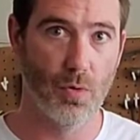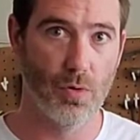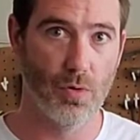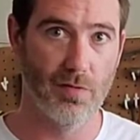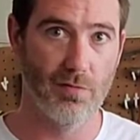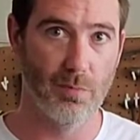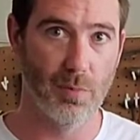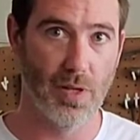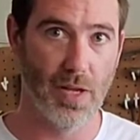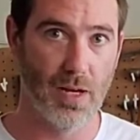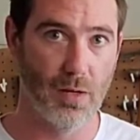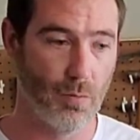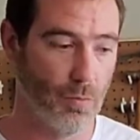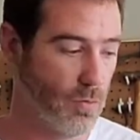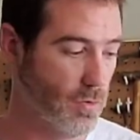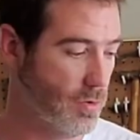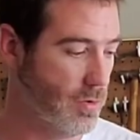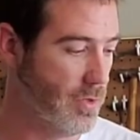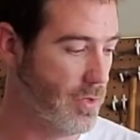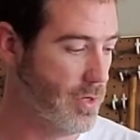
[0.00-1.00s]
of black
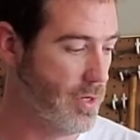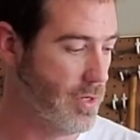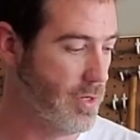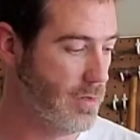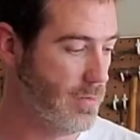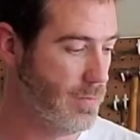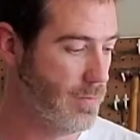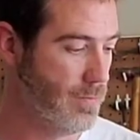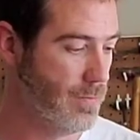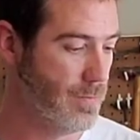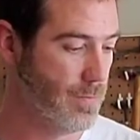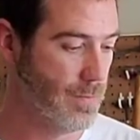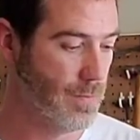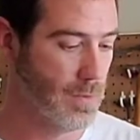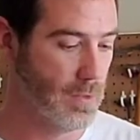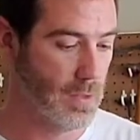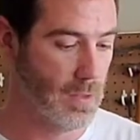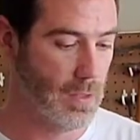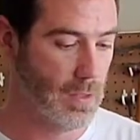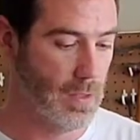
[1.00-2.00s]
walnut
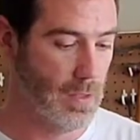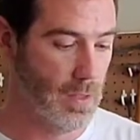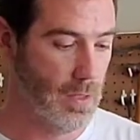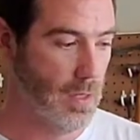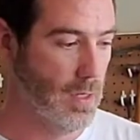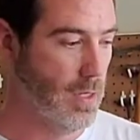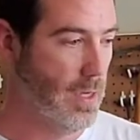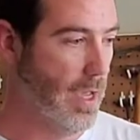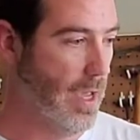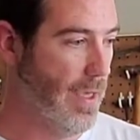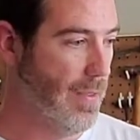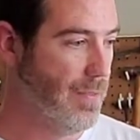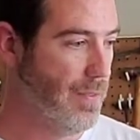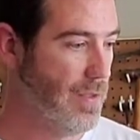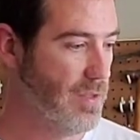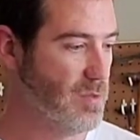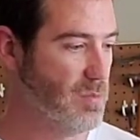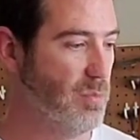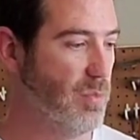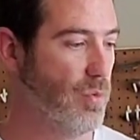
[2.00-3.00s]
and this
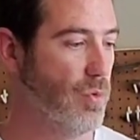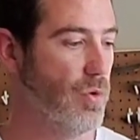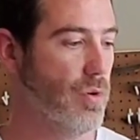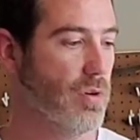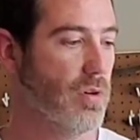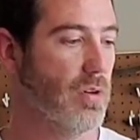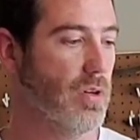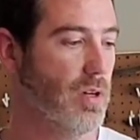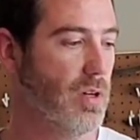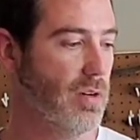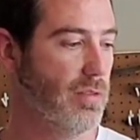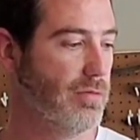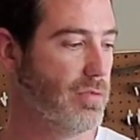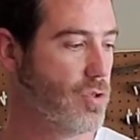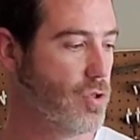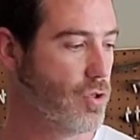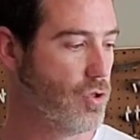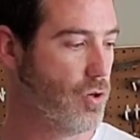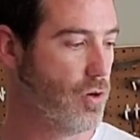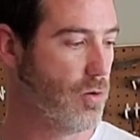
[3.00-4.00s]
board of
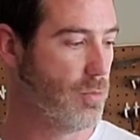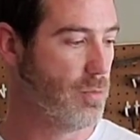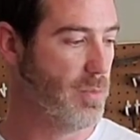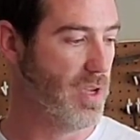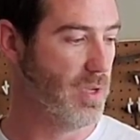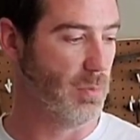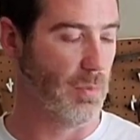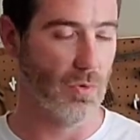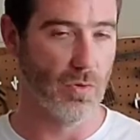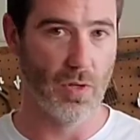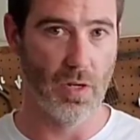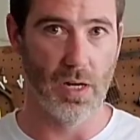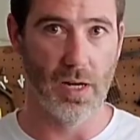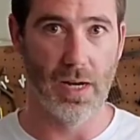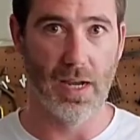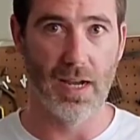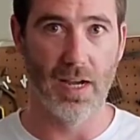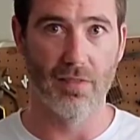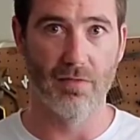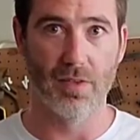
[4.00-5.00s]
sugar maple that I
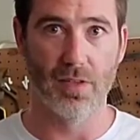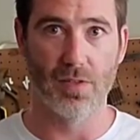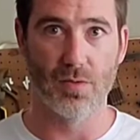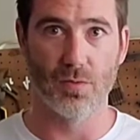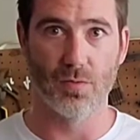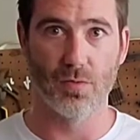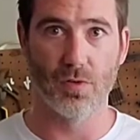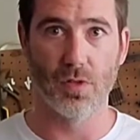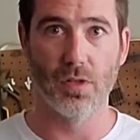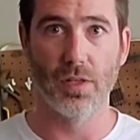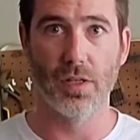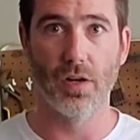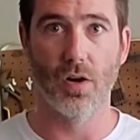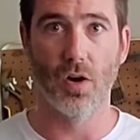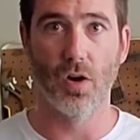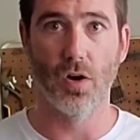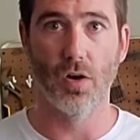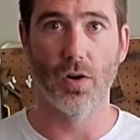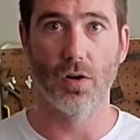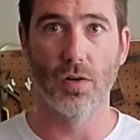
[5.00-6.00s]
have that's really
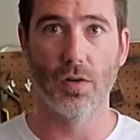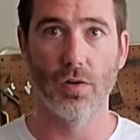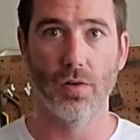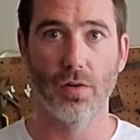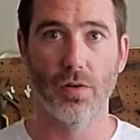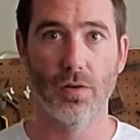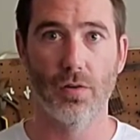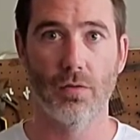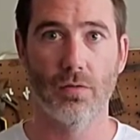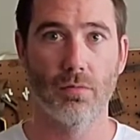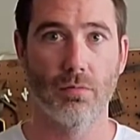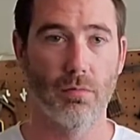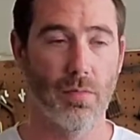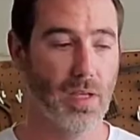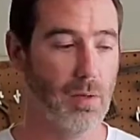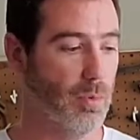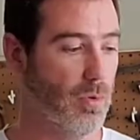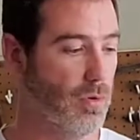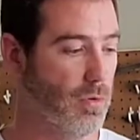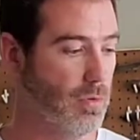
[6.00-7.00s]
hard
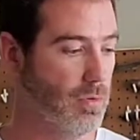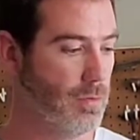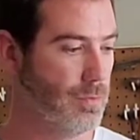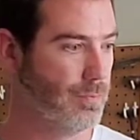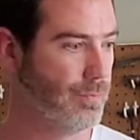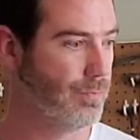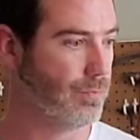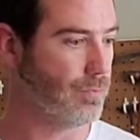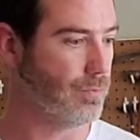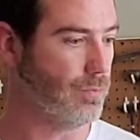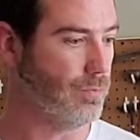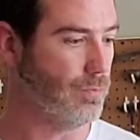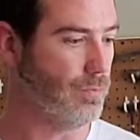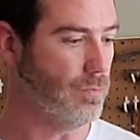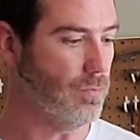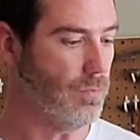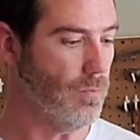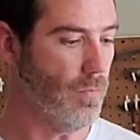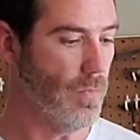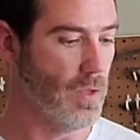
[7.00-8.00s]
maple,
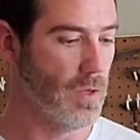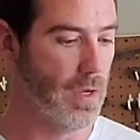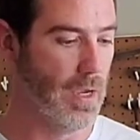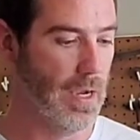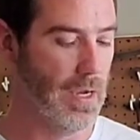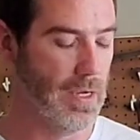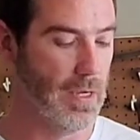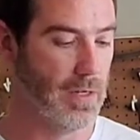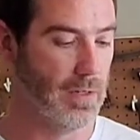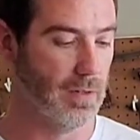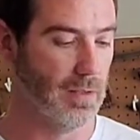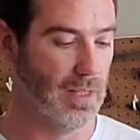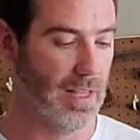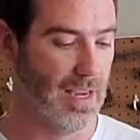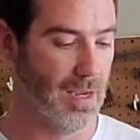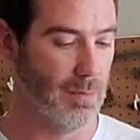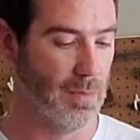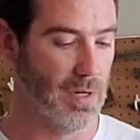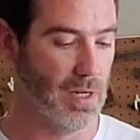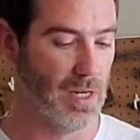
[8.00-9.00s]
and
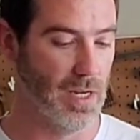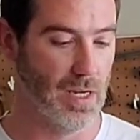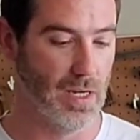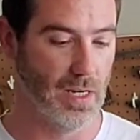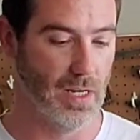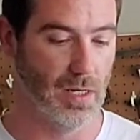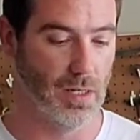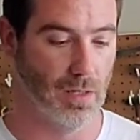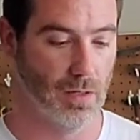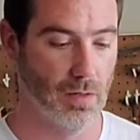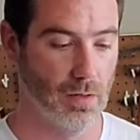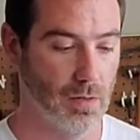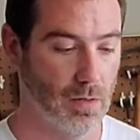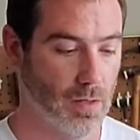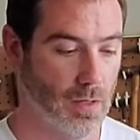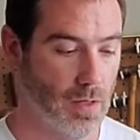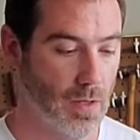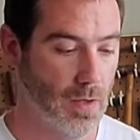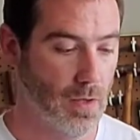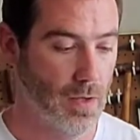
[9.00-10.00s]
laminating
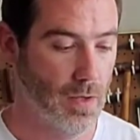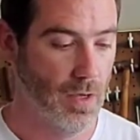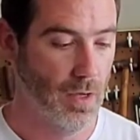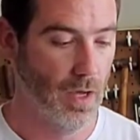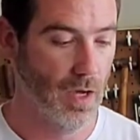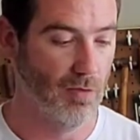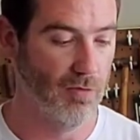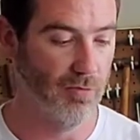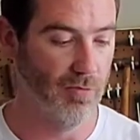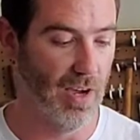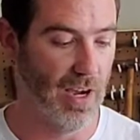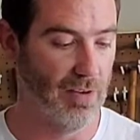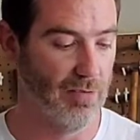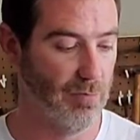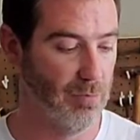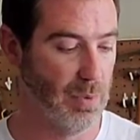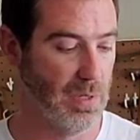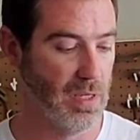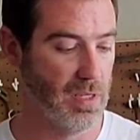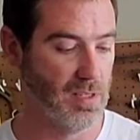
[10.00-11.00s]
a
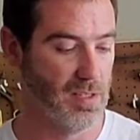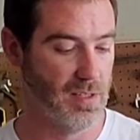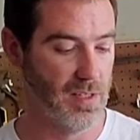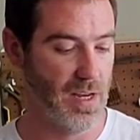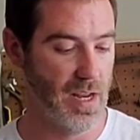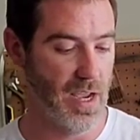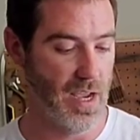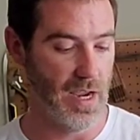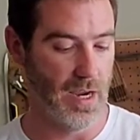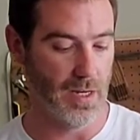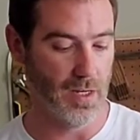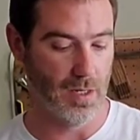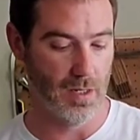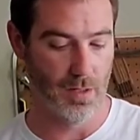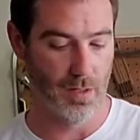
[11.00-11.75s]
5-piece neck.